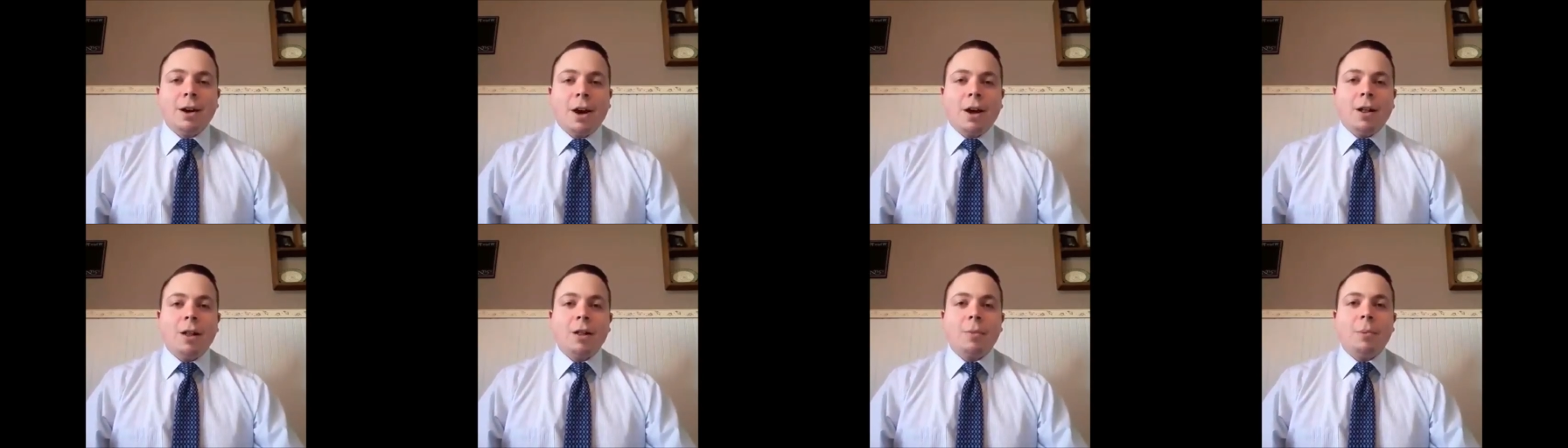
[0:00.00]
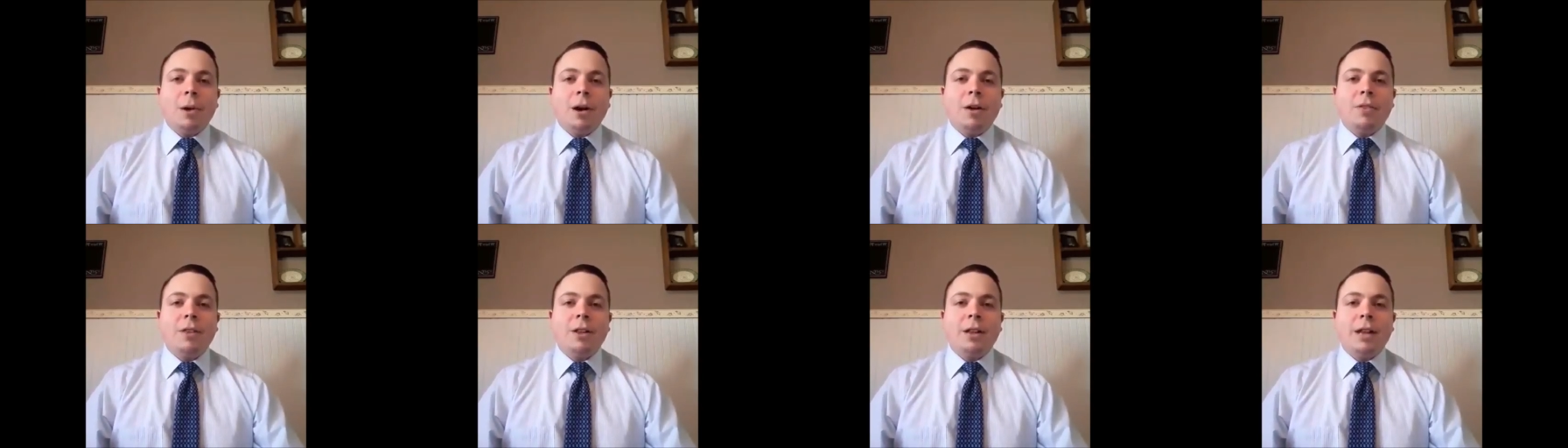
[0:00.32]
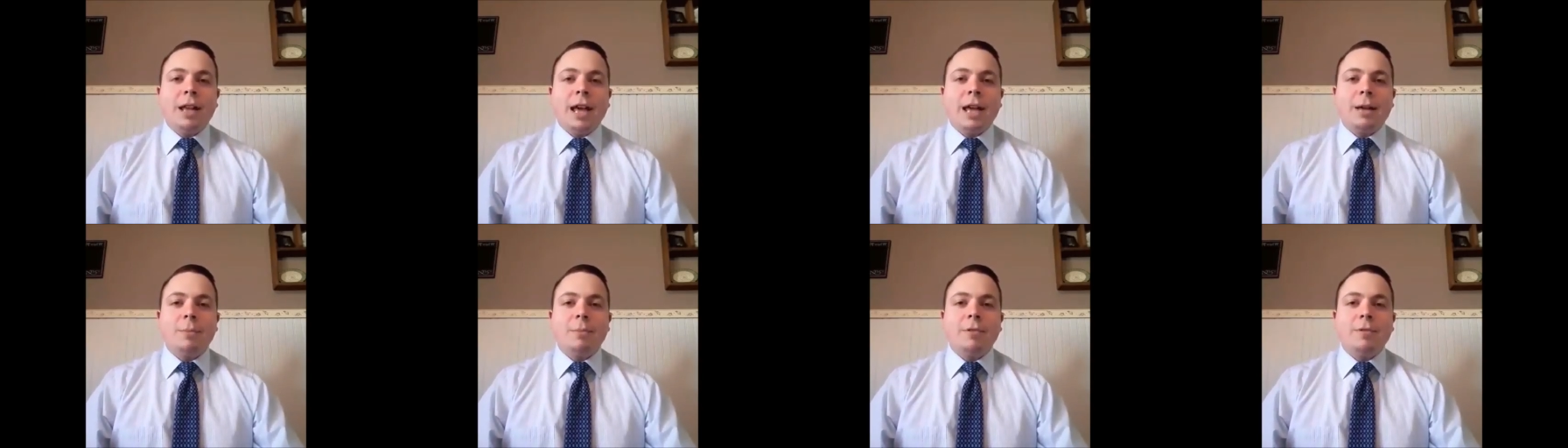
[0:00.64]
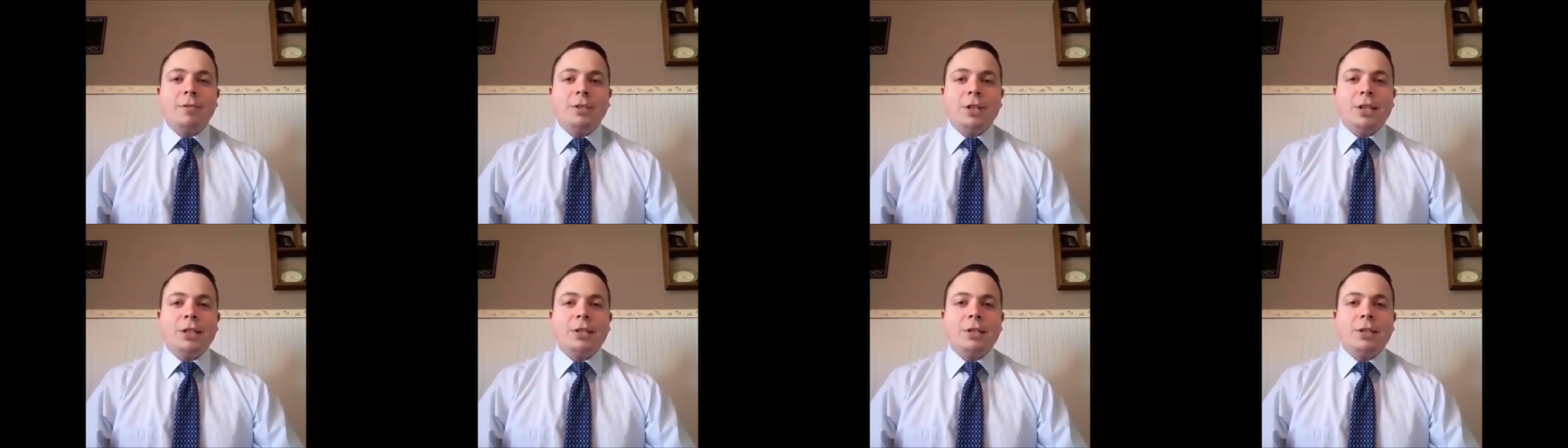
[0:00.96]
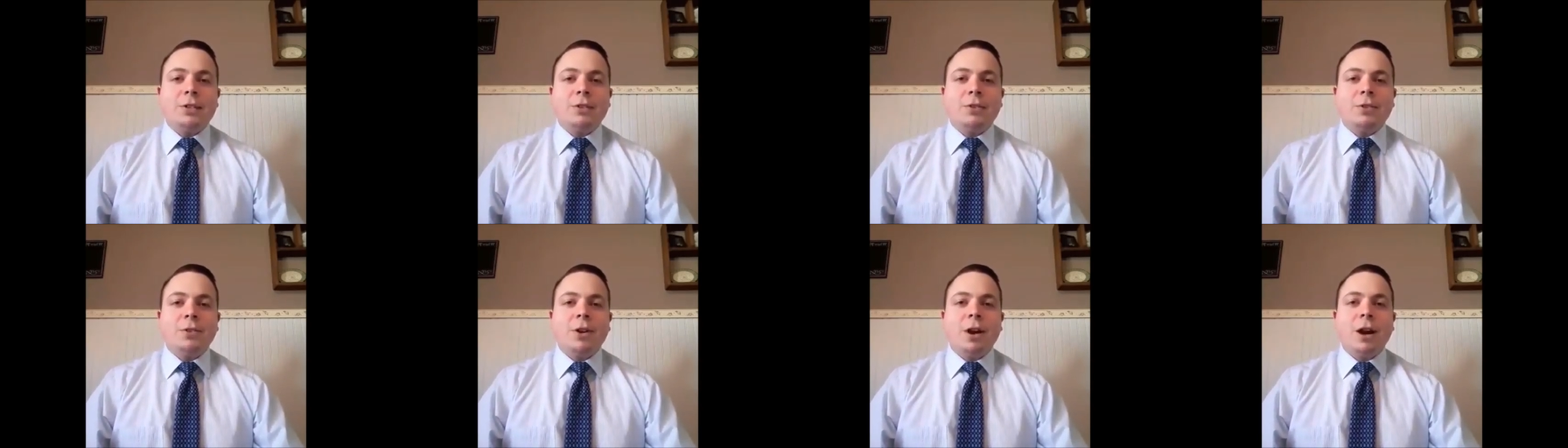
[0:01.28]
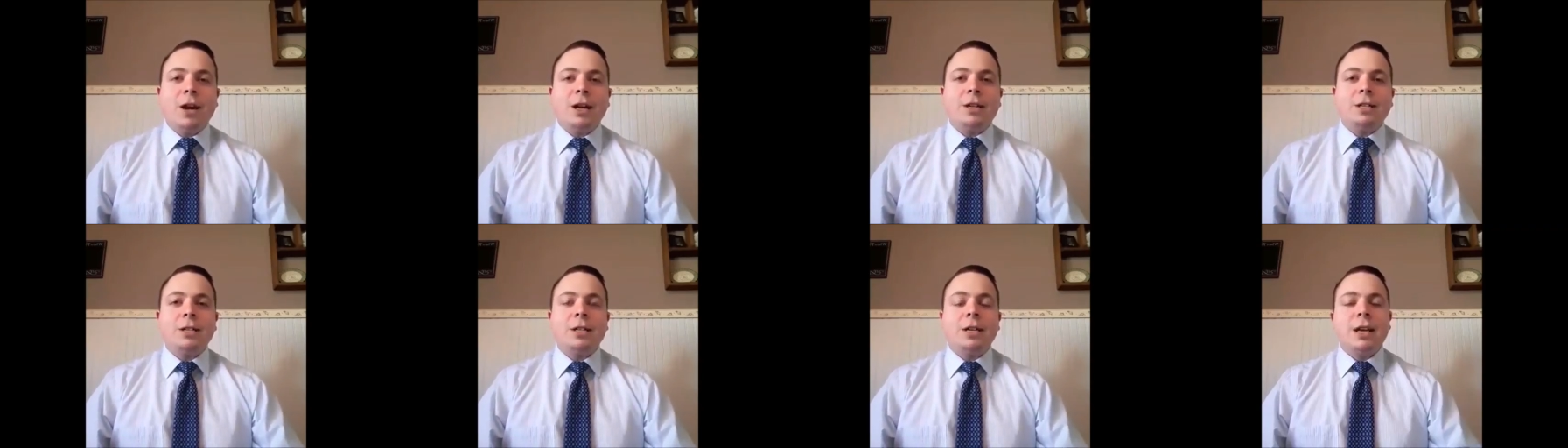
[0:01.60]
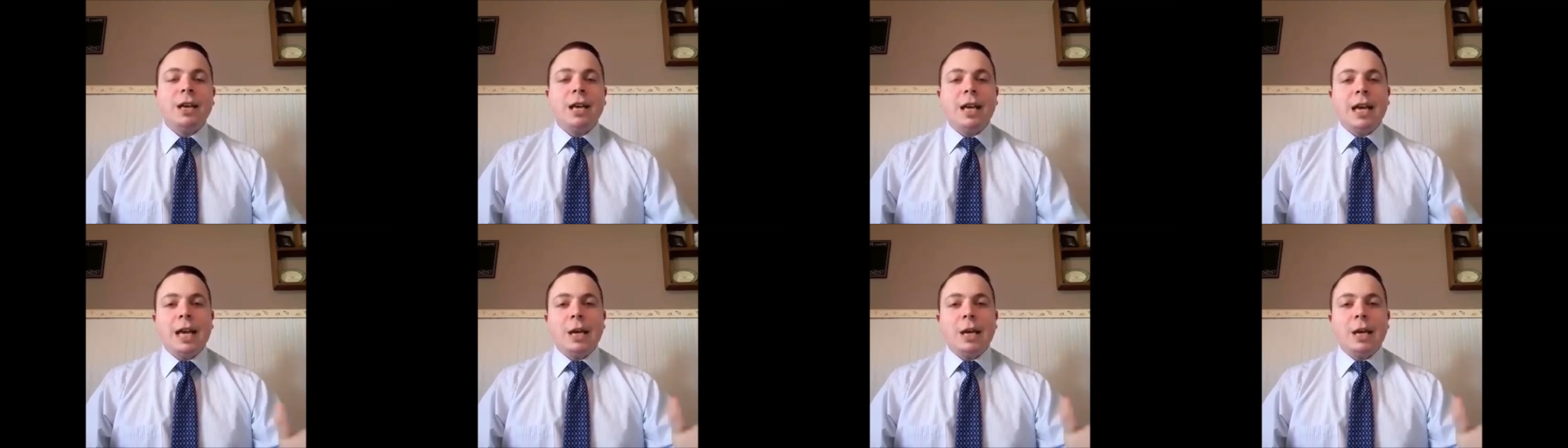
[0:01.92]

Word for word: call upon the name of Jesus Christ.